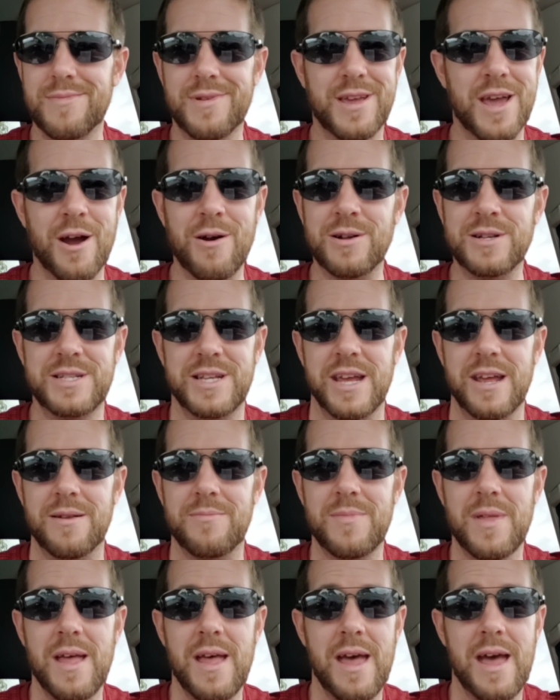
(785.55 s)
Guaranteed.
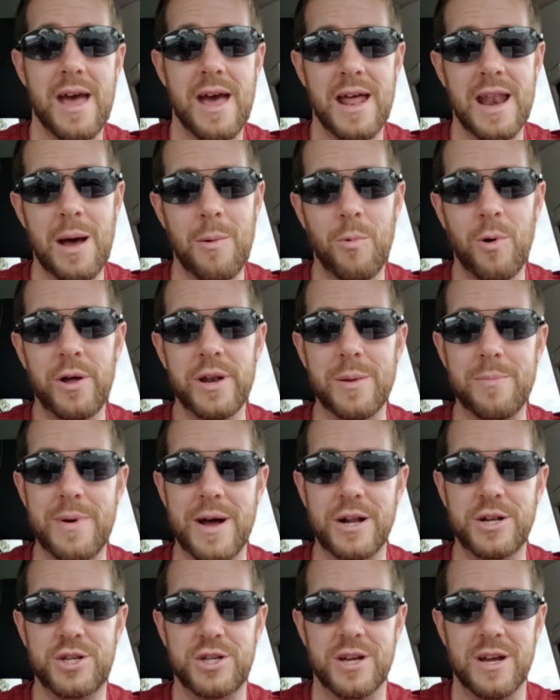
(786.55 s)
And I'm willing to
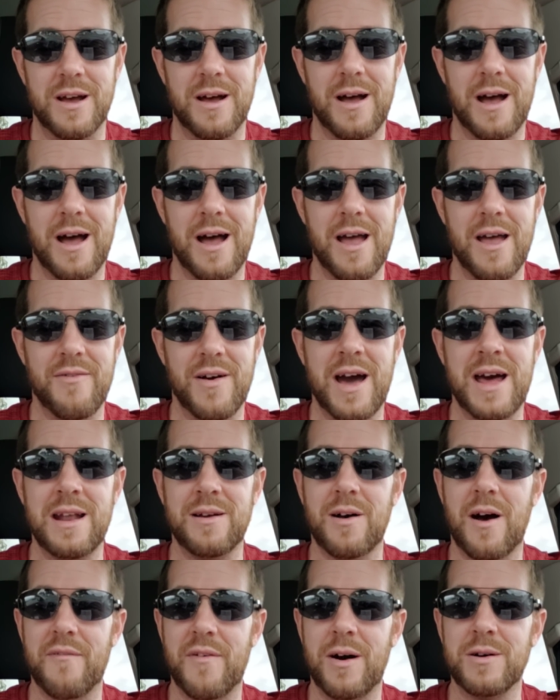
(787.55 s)
bet you, if
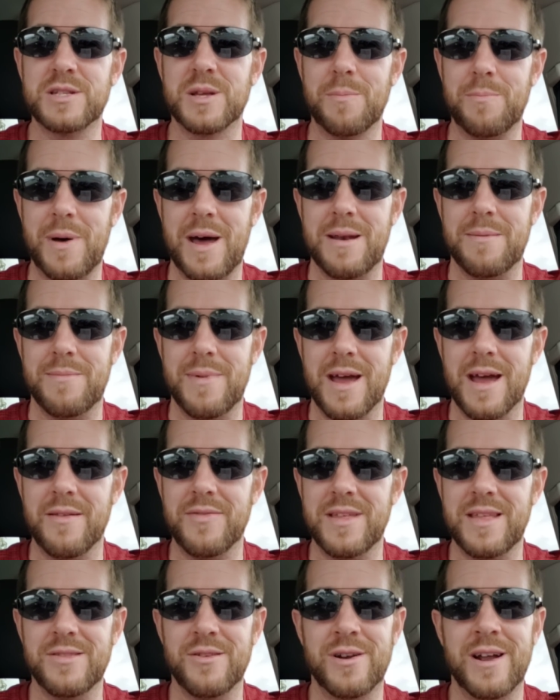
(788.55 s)
I was a betting
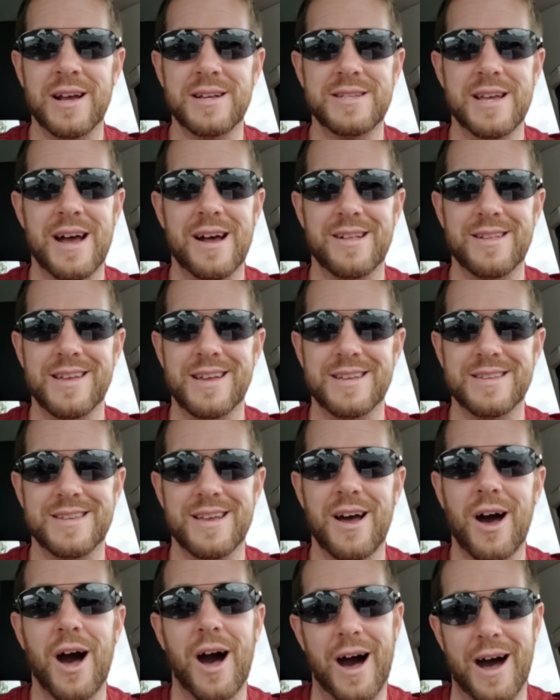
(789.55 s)
man, they're not exactly
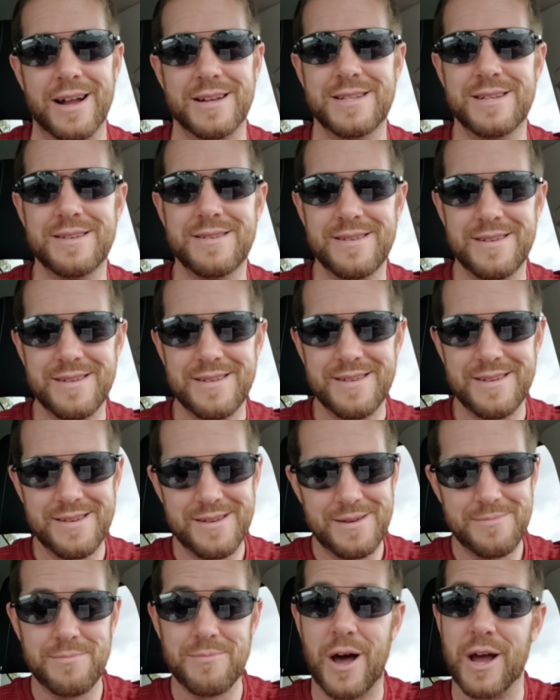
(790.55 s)
hot.
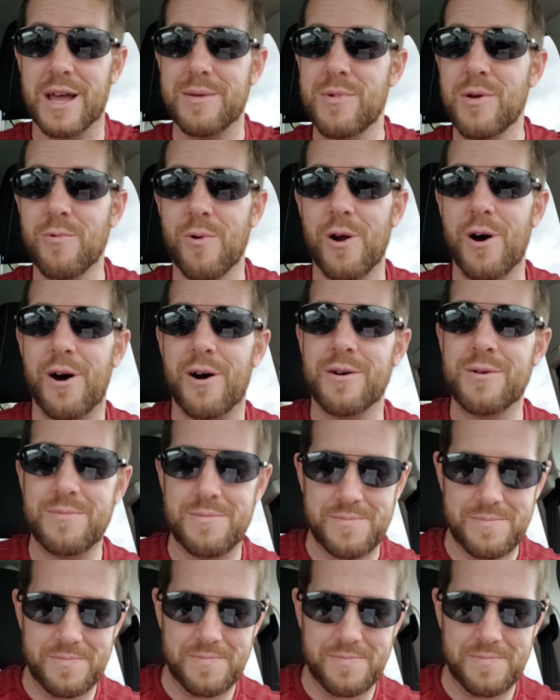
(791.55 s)
I could be wrong.